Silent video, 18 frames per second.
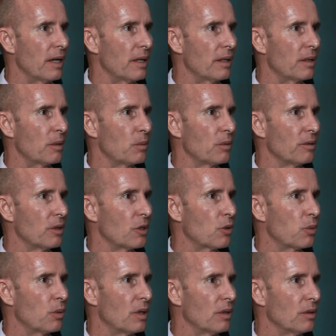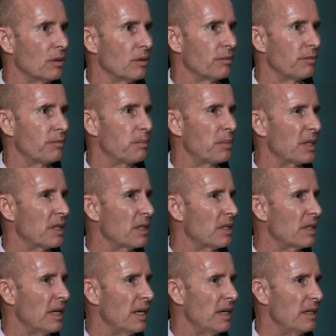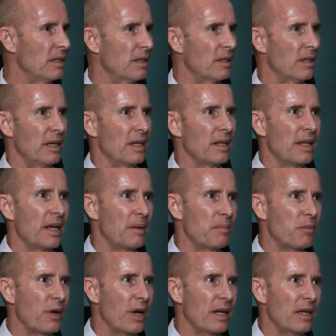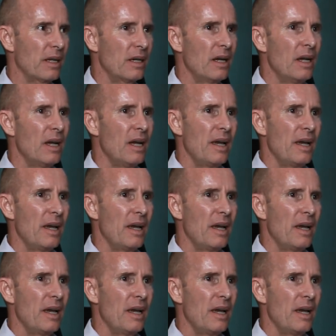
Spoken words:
I think we were at 12% in that bracket.